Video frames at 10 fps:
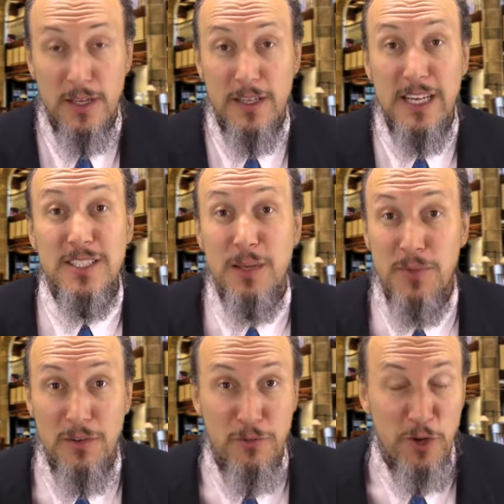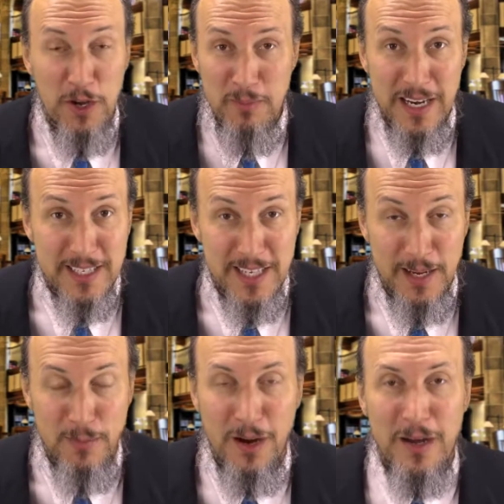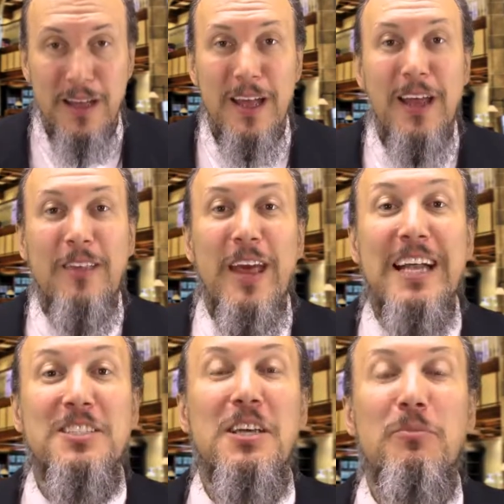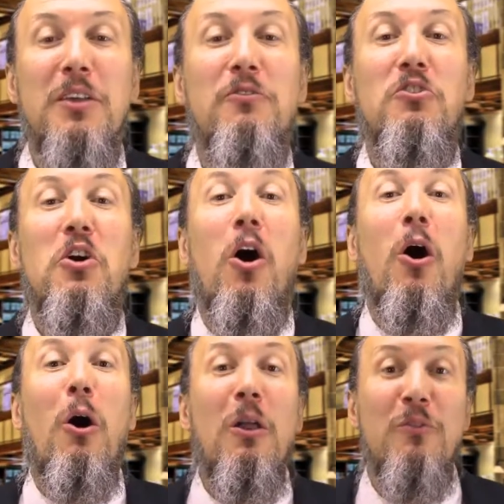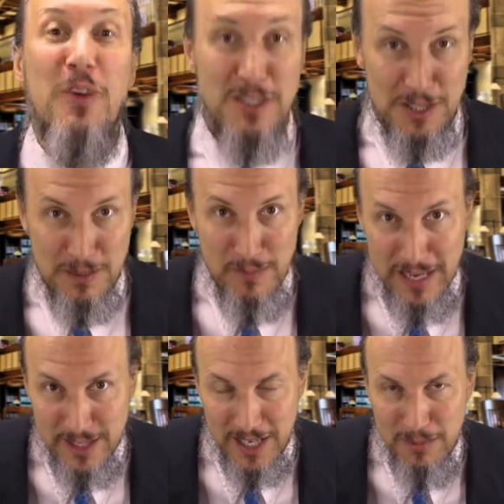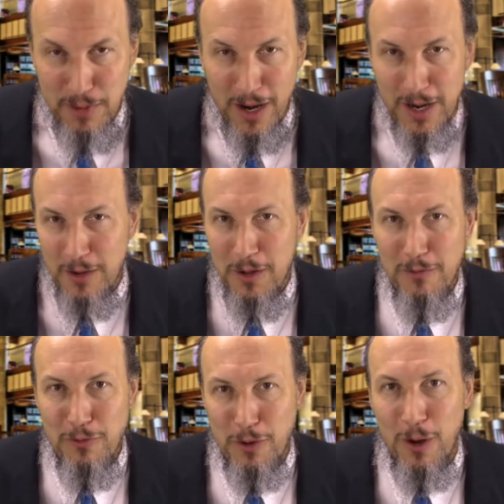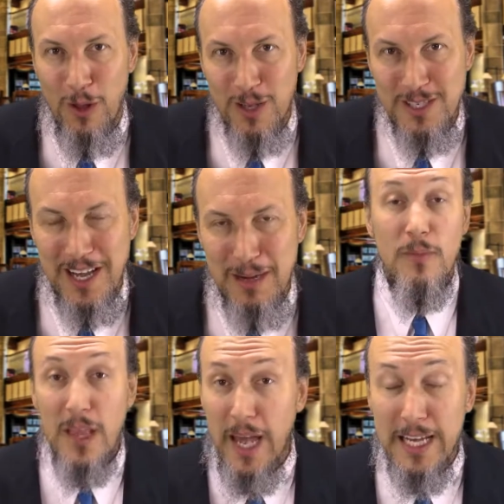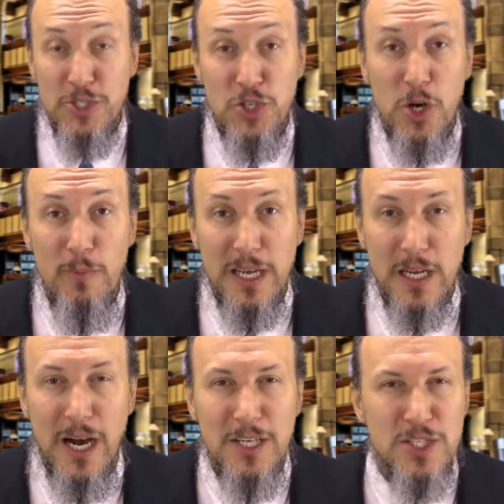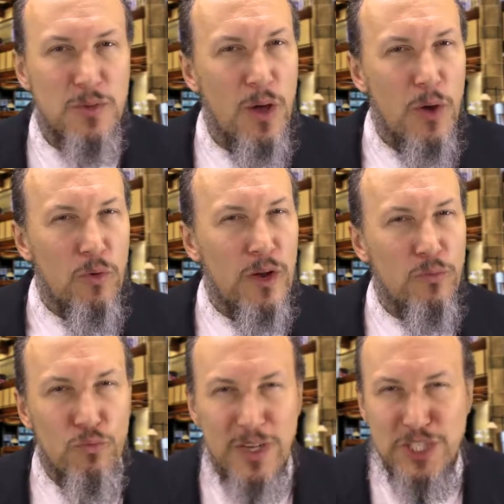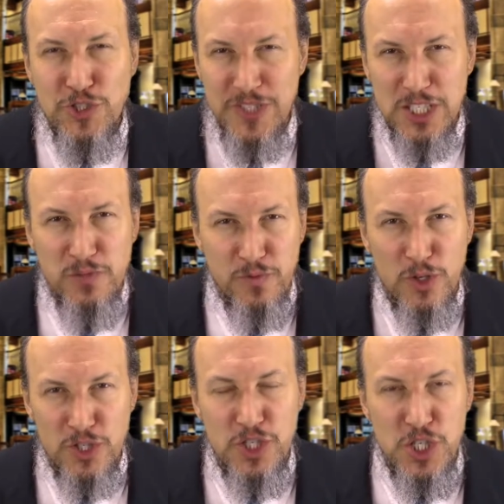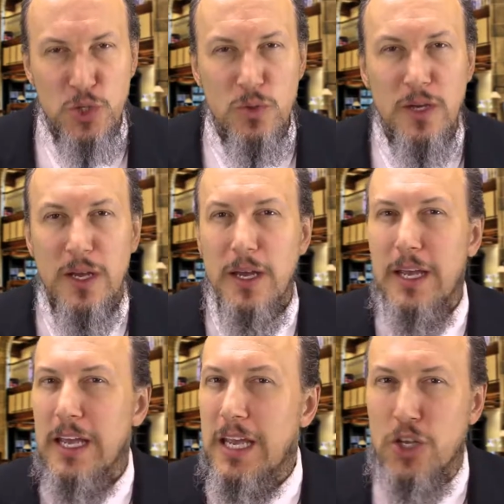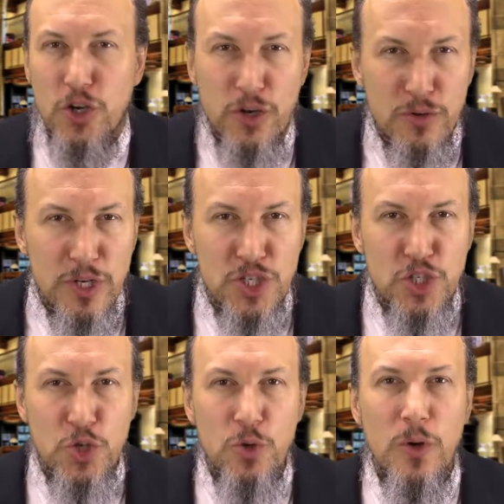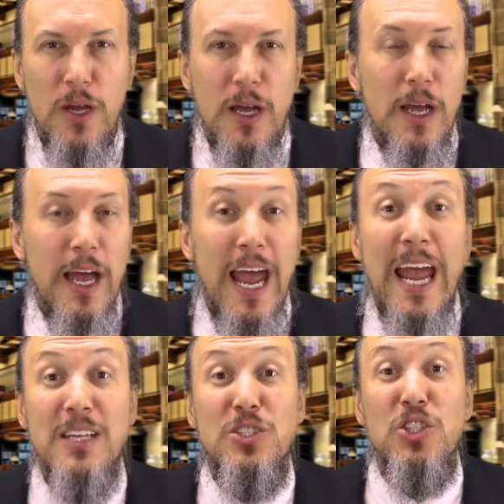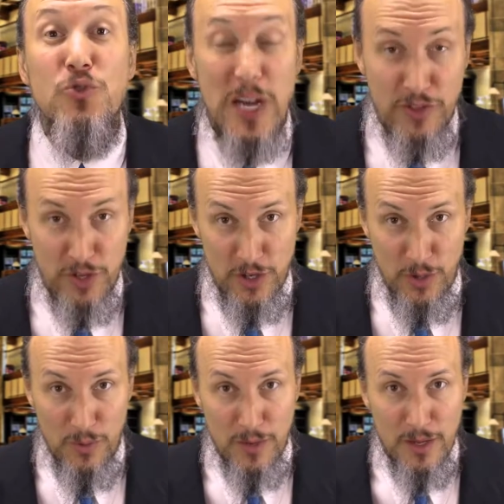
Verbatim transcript: That's something for you to meditate upon. That's something for all of us to meditate upon for a long time. As you go, may God just enrich this verse to you, encourage you, and strengthen you.